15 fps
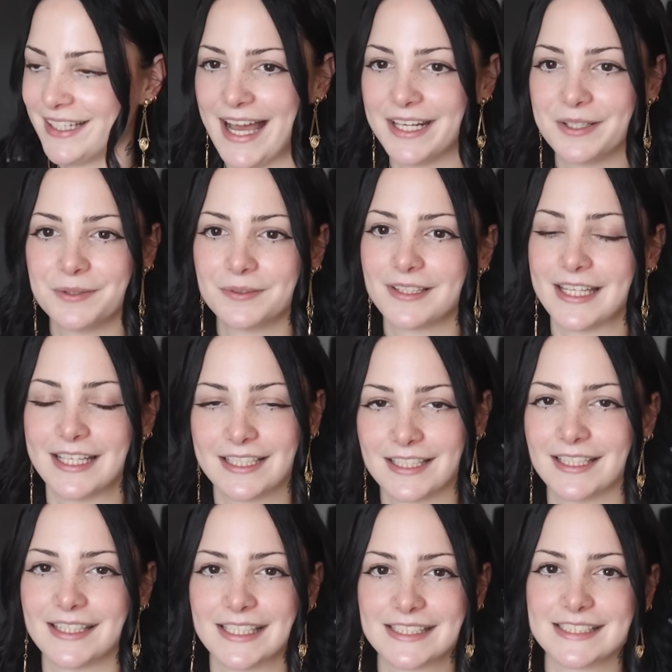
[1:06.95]
I don't think
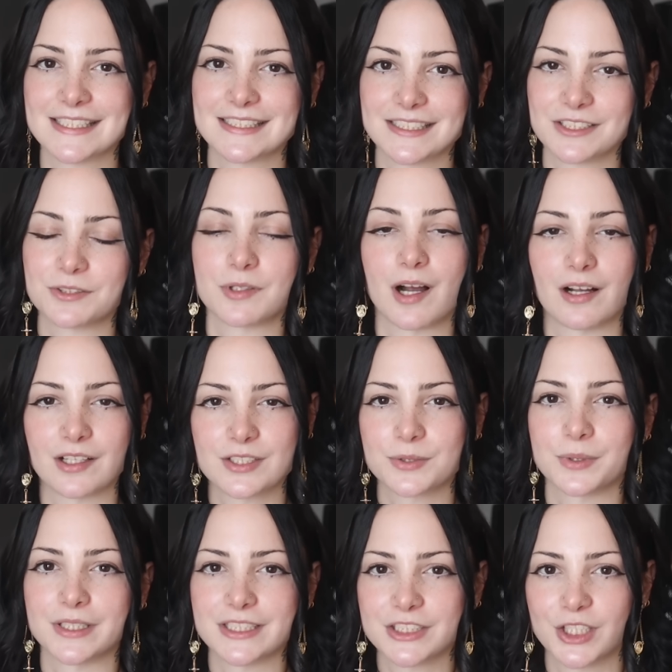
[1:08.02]
that this is a
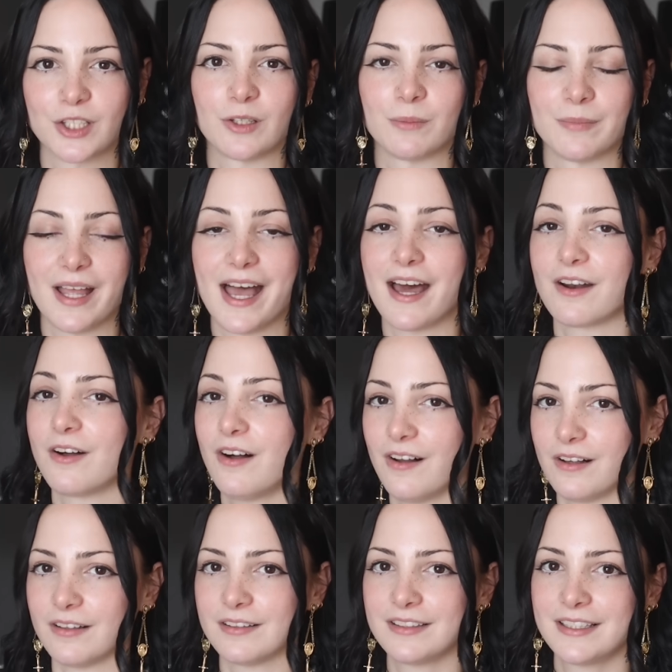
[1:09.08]
derogatory term at
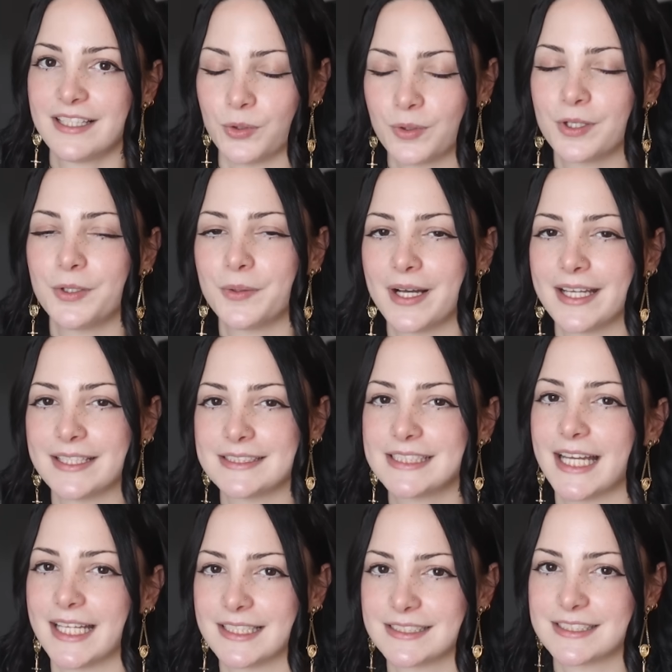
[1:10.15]
all, nor do I
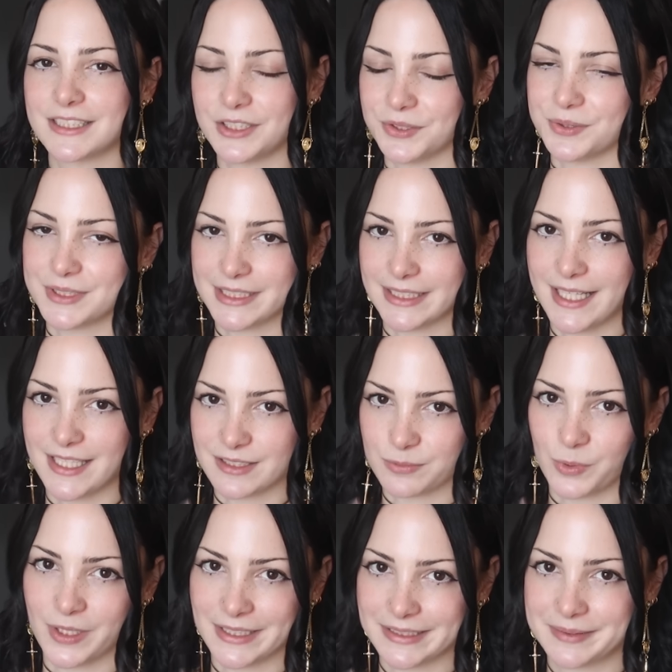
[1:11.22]
intend to use it as
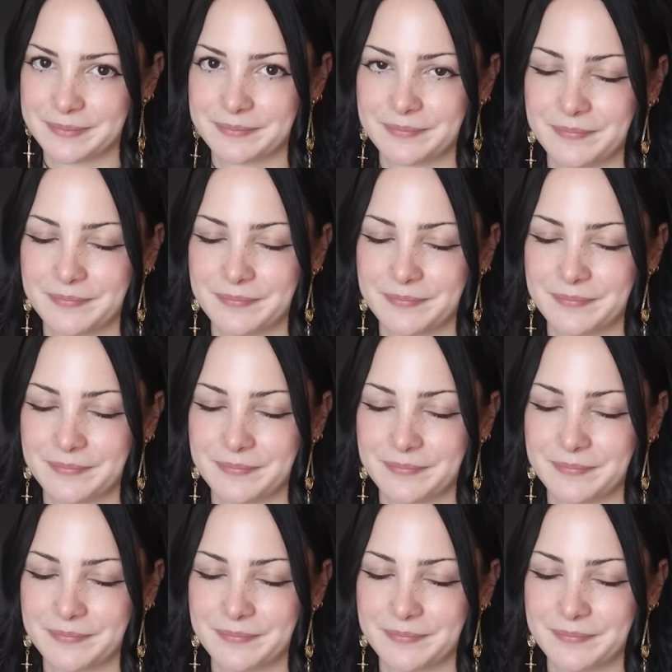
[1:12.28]
one.